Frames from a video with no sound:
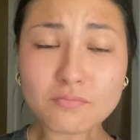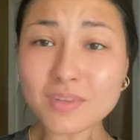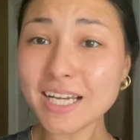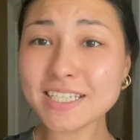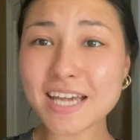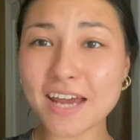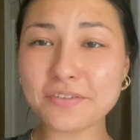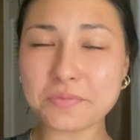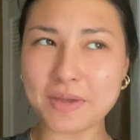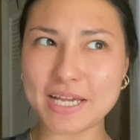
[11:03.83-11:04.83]
it's kind
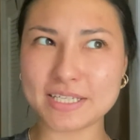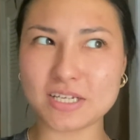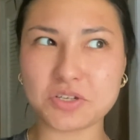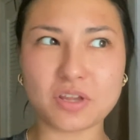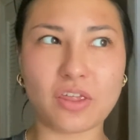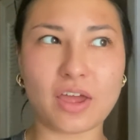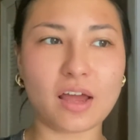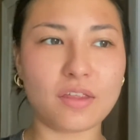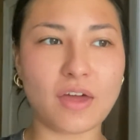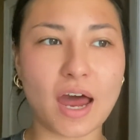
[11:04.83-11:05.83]
of amazing to
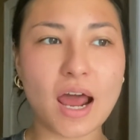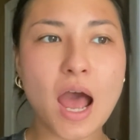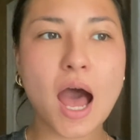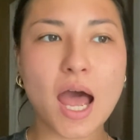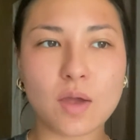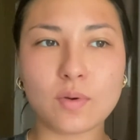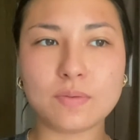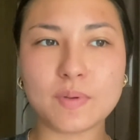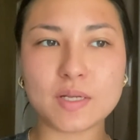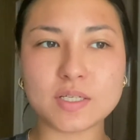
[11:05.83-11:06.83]
think that I would
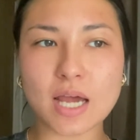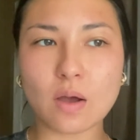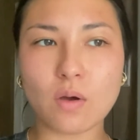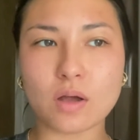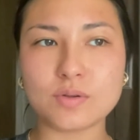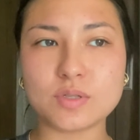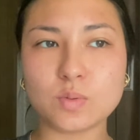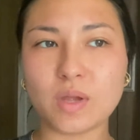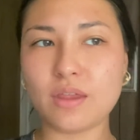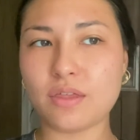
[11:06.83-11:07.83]
binge out on
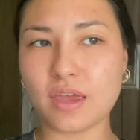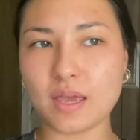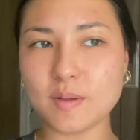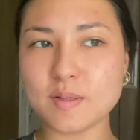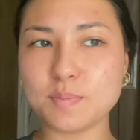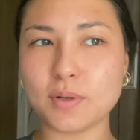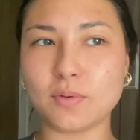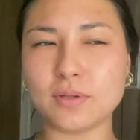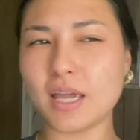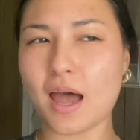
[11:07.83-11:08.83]
sweet things but
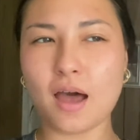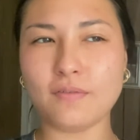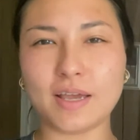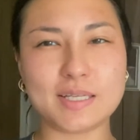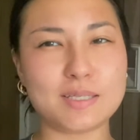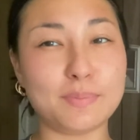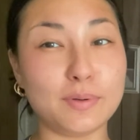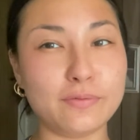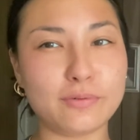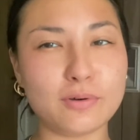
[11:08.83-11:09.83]
only have a
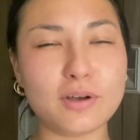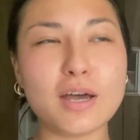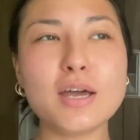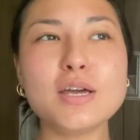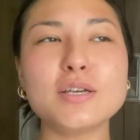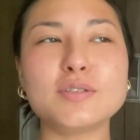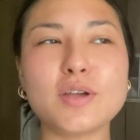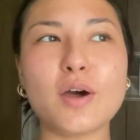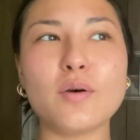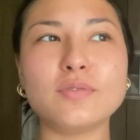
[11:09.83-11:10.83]
spoonful.
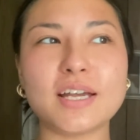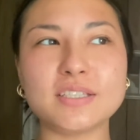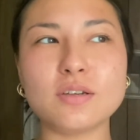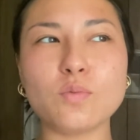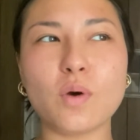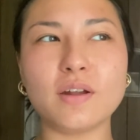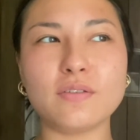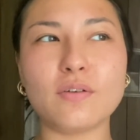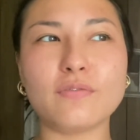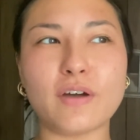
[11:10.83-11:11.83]
So that's one of
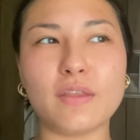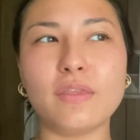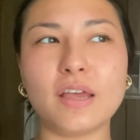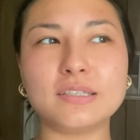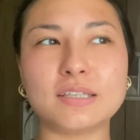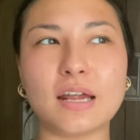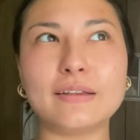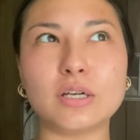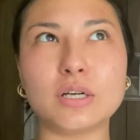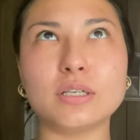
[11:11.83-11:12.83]
the fun things that I
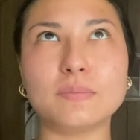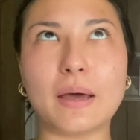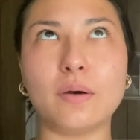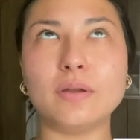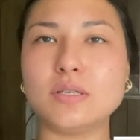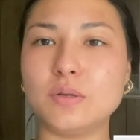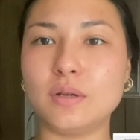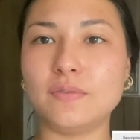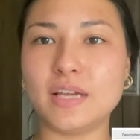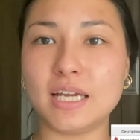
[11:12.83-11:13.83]
learned about
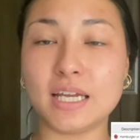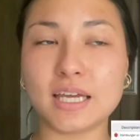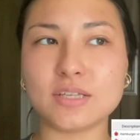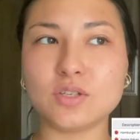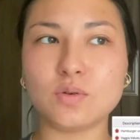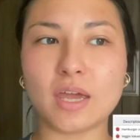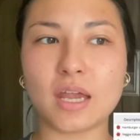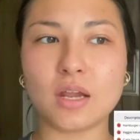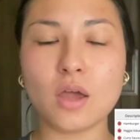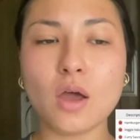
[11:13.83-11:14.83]
intuitive eating, as you
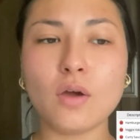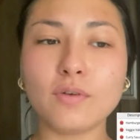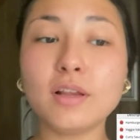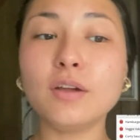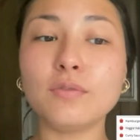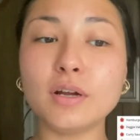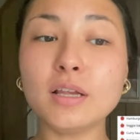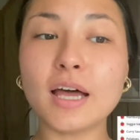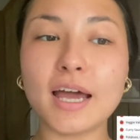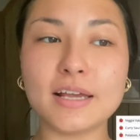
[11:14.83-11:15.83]
can really
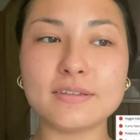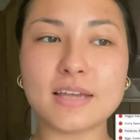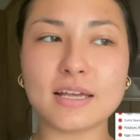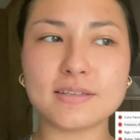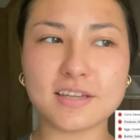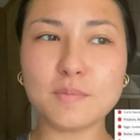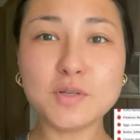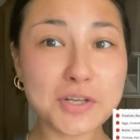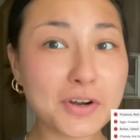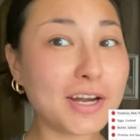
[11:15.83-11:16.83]
realize that some
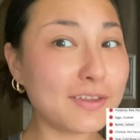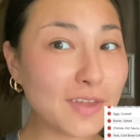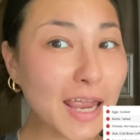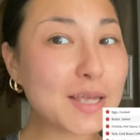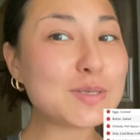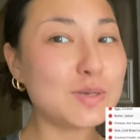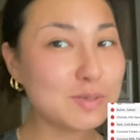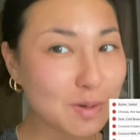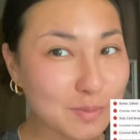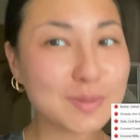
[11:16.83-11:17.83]
sugary things you
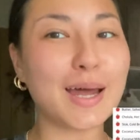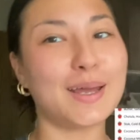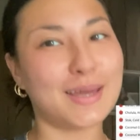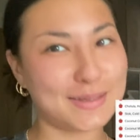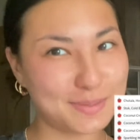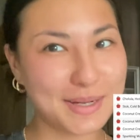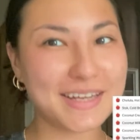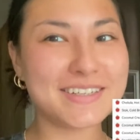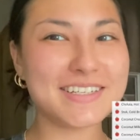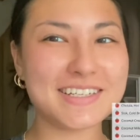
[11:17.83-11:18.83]
don't like as
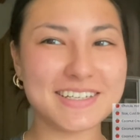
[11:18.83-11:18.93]
much.